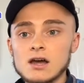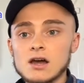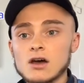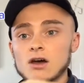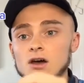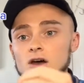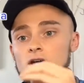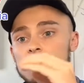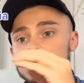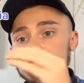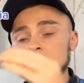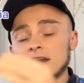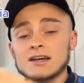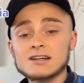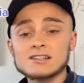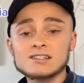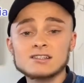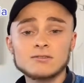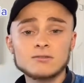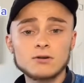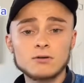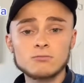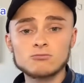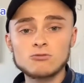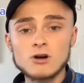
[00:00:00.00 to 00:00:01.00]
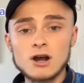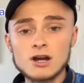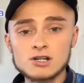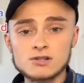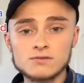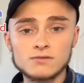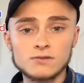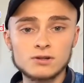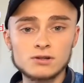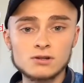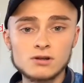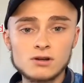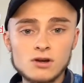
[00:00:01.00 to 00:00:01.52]
Next I've gone
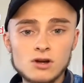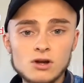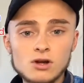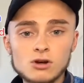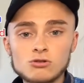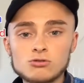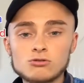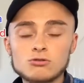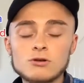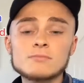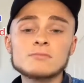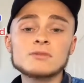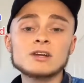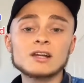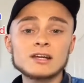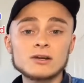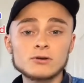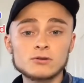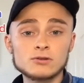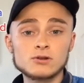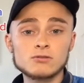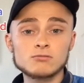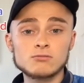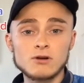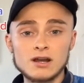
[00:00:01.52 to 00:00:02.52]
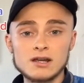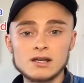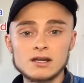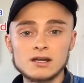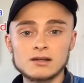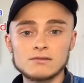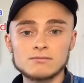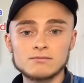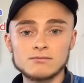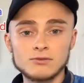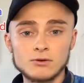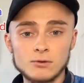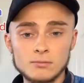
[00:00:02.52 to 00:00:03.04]
Rashford, criminally
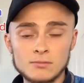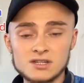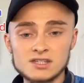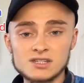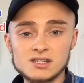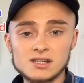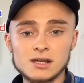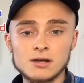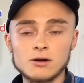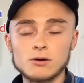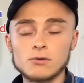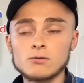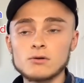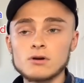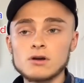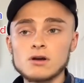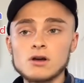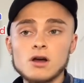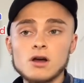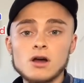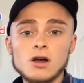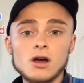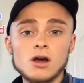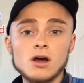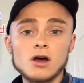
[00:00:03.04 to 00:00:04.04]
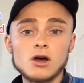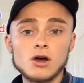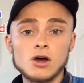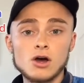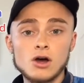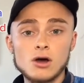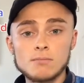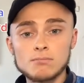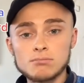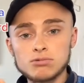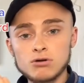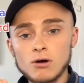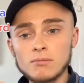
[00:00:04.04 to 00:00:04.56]
underrated from his skill.
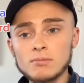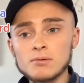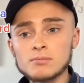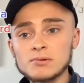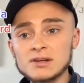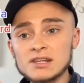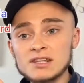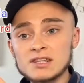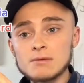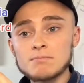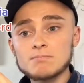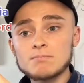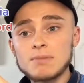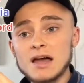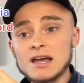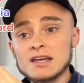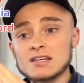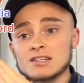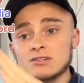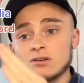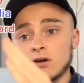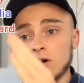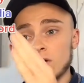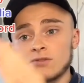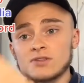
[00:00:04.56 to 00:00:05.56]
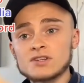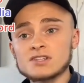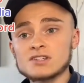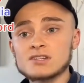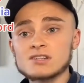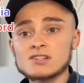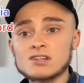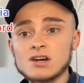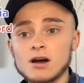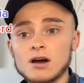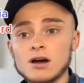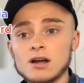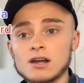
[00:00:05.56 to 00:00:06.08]
Probably the best on this
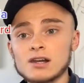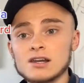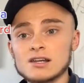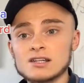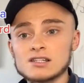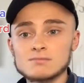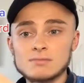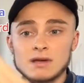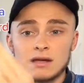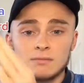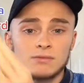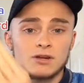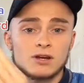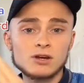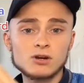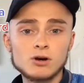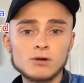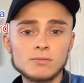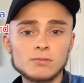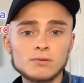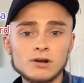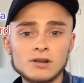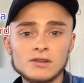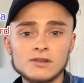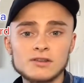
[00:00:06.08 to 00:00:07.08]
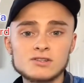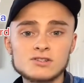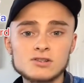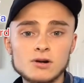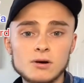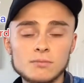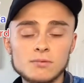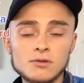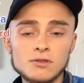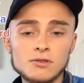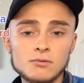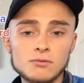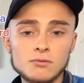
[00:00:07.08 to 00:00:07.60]
entire list, maybe a couple in the
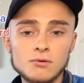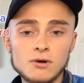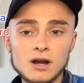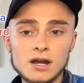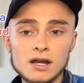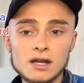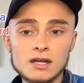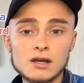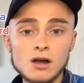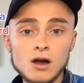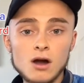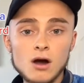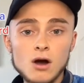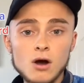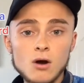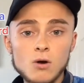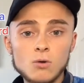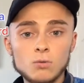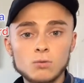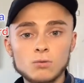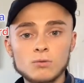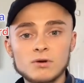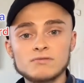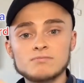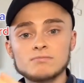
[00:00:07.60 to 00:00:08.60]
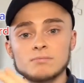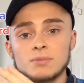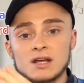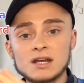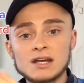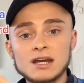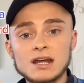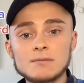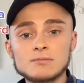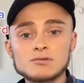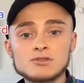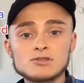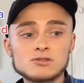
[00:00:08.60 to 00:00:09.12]
top 3, with being
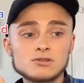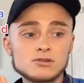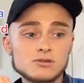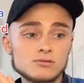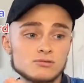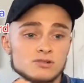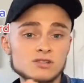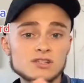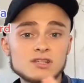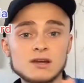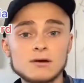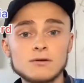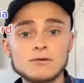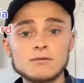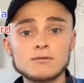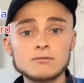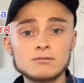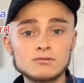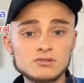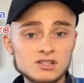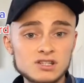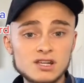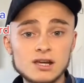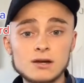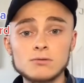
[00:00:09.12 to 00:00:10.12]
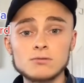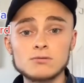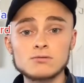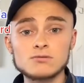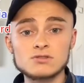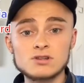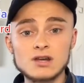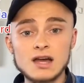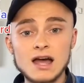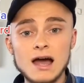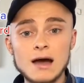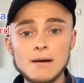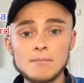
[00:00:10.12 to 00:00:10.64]
able to do
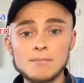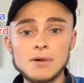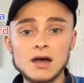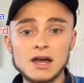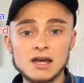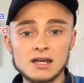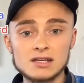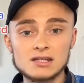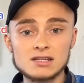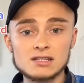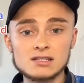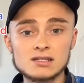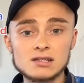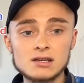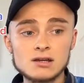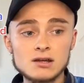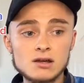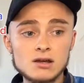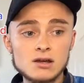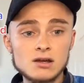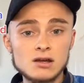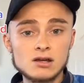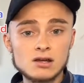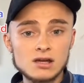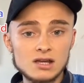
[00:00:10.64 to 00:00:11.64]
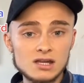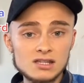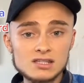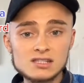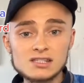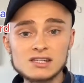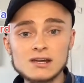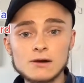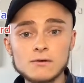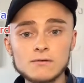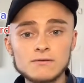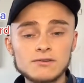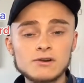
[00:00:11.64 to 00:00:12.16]
skills at pace. His
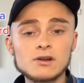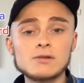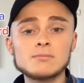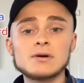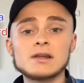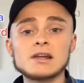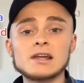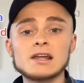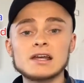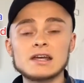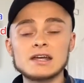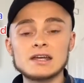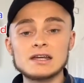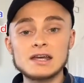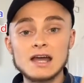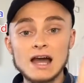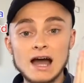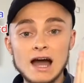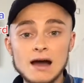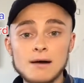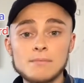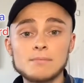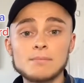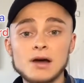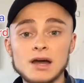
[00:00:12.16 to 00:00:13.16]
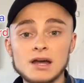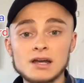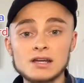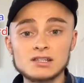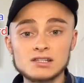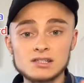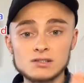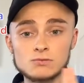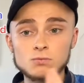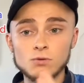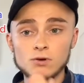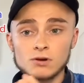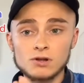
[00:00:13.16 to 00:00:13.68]
skillful ability at pace
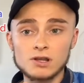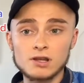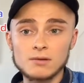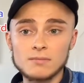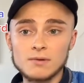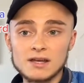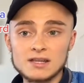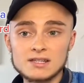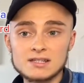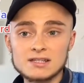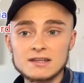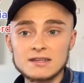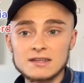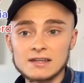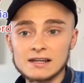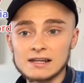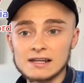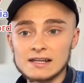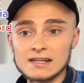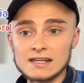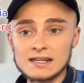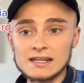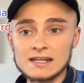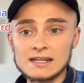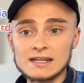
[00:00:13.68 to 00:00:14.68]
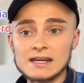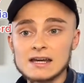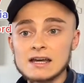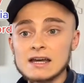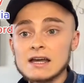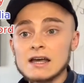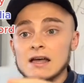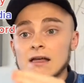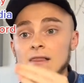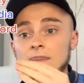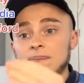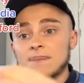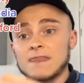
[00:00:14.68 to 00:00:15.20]
is one of the best in the league.
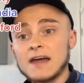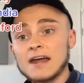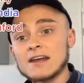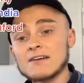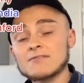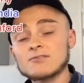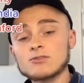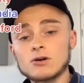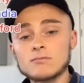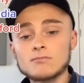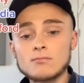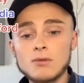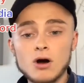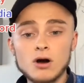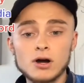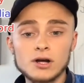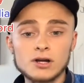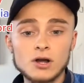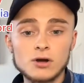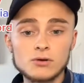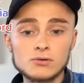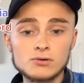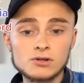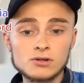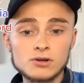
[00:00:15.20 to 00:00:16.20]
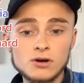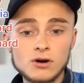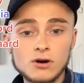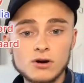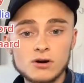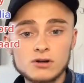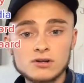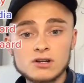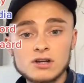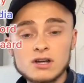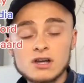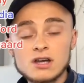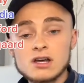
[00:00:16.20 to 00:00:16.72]
Then I've gone Martin
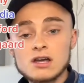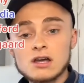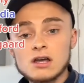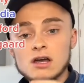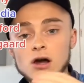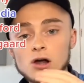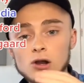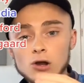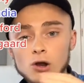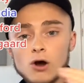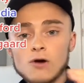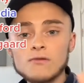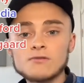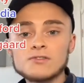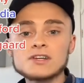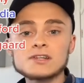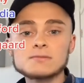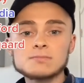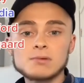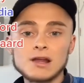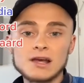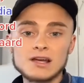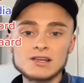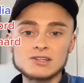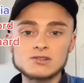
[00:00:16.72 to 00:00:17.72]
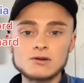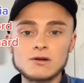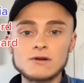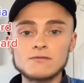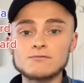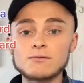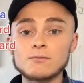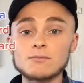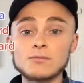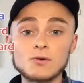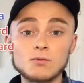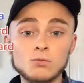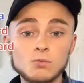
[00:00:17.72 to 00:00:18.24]
Odegaard. A lot of these players do it
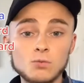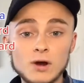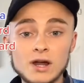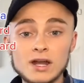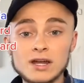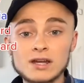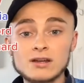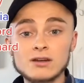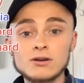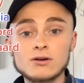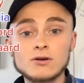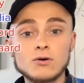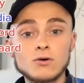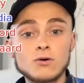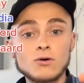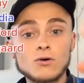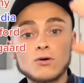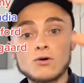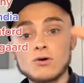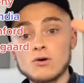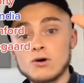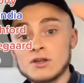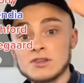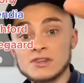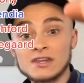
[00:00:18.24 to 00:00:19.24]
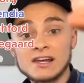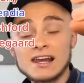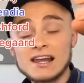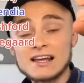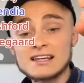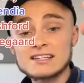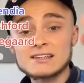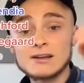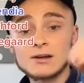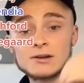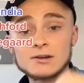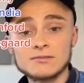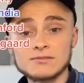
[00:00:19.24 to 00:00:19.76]
from the wing or in the
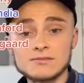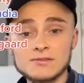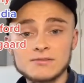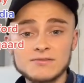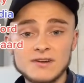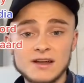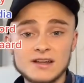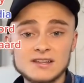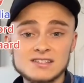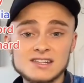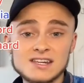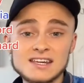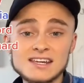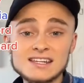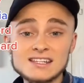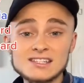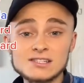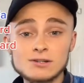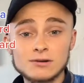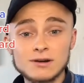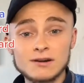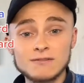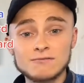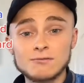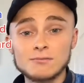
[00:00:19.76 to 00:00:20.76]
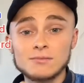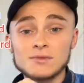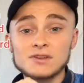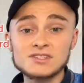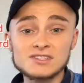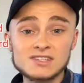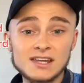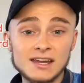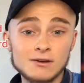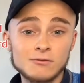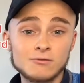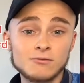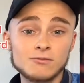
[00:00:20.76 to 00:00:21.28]
last line of defence. He's doing it from the
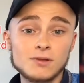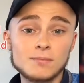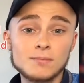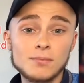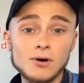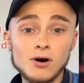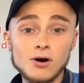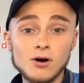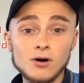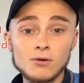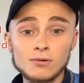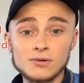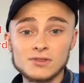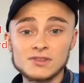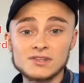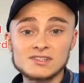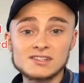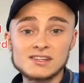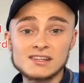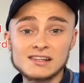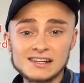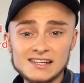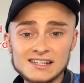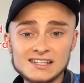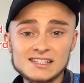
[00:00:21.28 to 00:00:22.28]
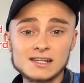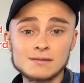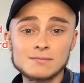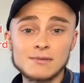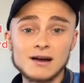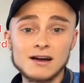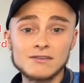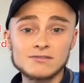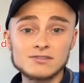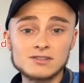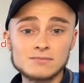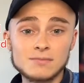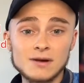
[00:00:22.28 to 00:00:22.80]
centre of the park when there's the least
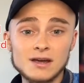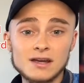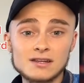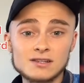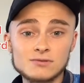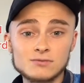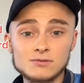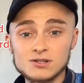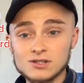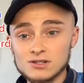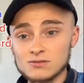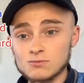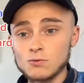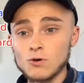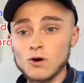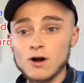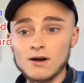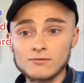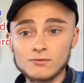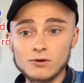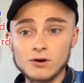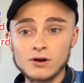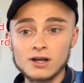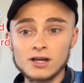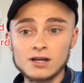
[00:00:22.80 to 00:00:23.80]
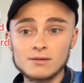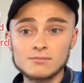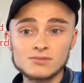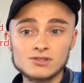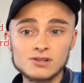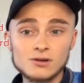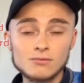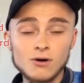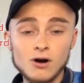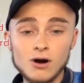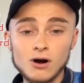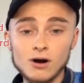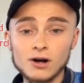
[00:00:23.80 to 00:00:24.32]
amount of space, which is why I've got him
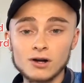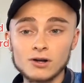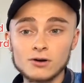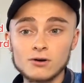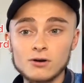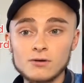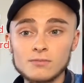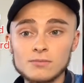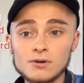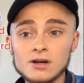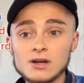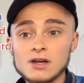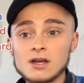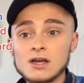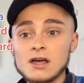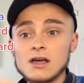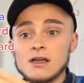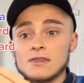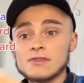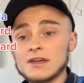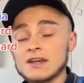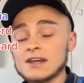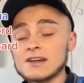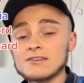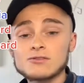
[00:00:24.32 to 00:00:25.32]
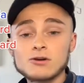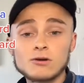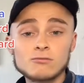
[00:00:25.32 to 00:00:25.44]
so high up. Then I've gone